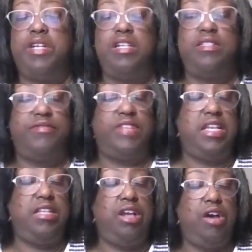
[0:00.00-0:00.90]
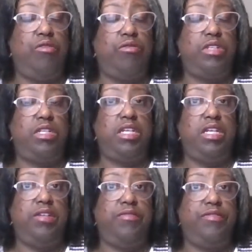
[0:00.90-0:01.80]
Because if they don't,
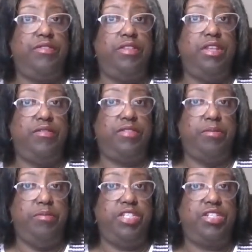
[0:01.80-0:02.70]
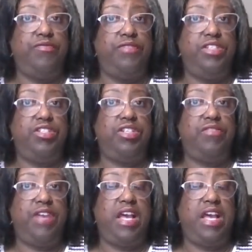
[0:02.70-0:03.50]
if the mission, vision,